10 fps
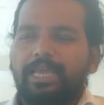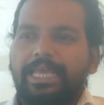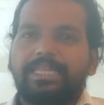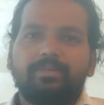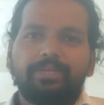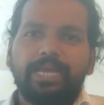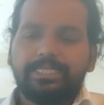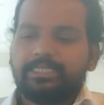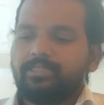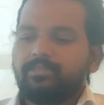Irrelevant
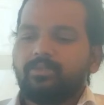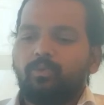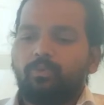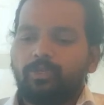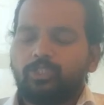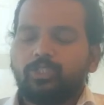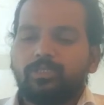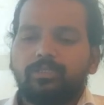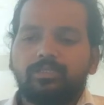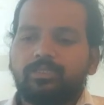as in which
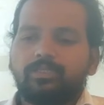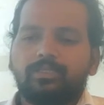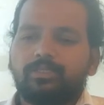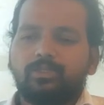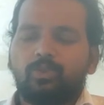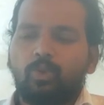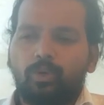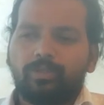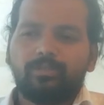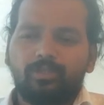is
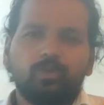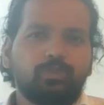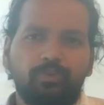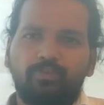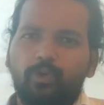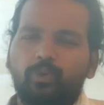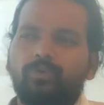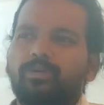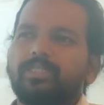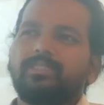not useful for you,
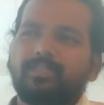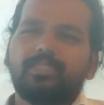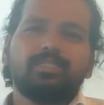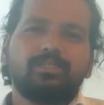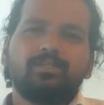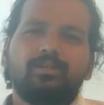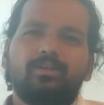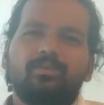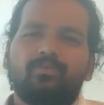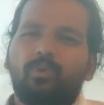it's just
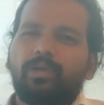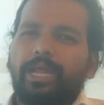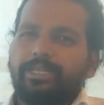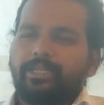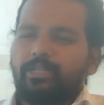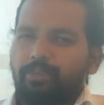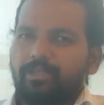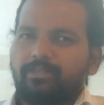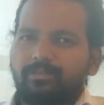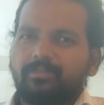for
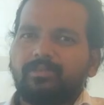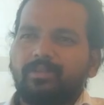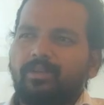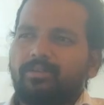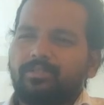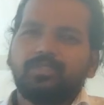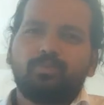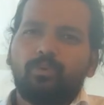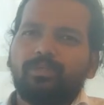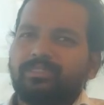entertainment, just
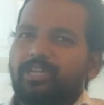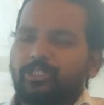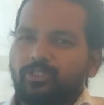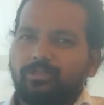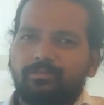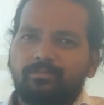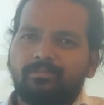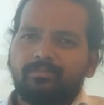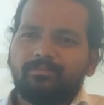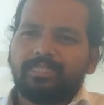for distraction.
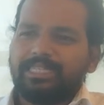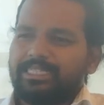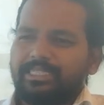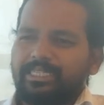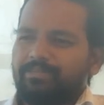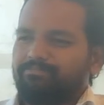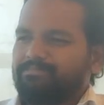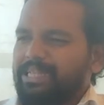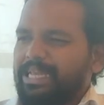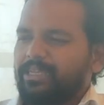Let's say
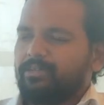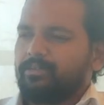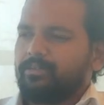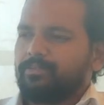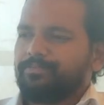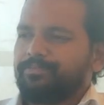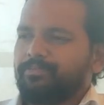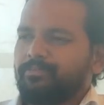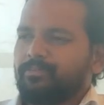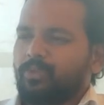like
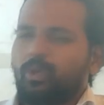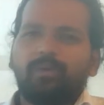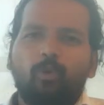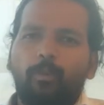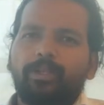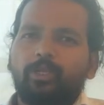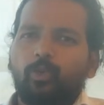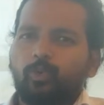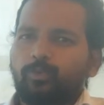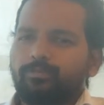you have opened a
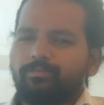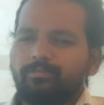YouTube